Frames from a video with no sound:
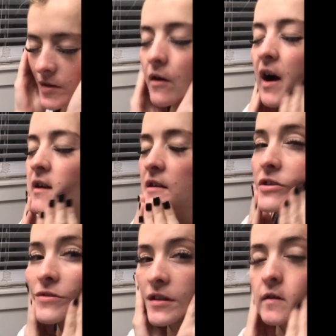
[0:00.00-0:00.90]
So I like to
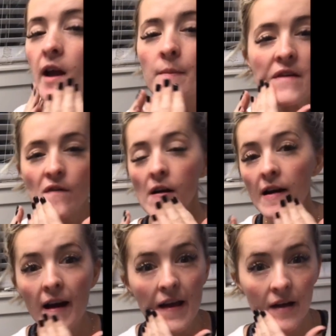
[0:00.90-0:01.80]
do this right before
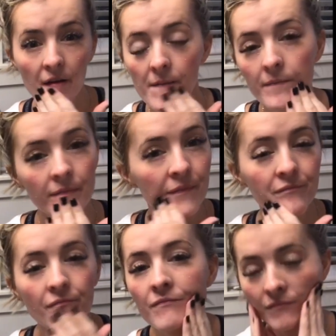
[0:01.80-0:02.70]
I
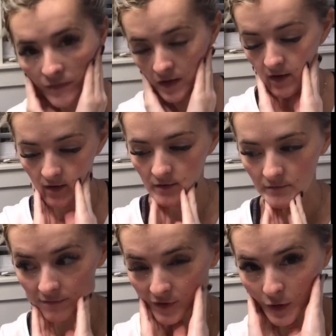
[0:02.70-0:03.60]

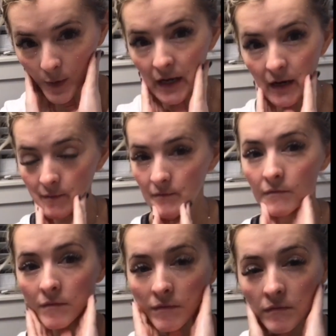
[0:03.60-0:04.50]
do a spray tan,
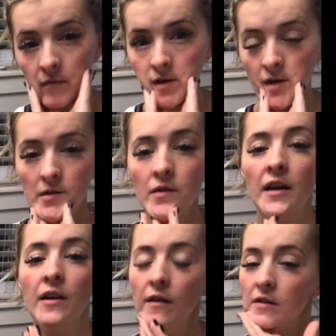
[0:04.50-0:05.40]
so that
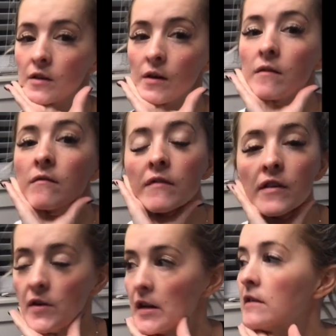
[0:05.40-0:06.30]
I don't have to do it for
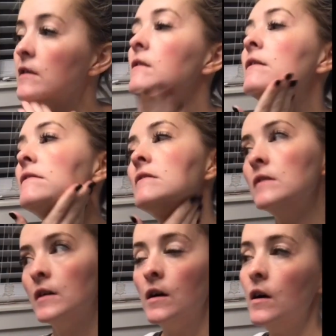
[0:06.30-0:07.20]
a few days.
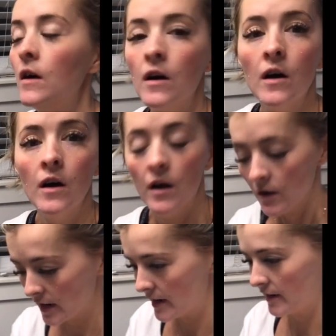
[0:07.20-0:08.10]

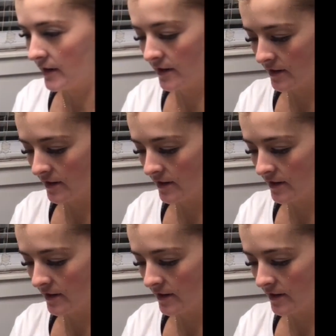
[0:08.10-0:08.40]
Okay.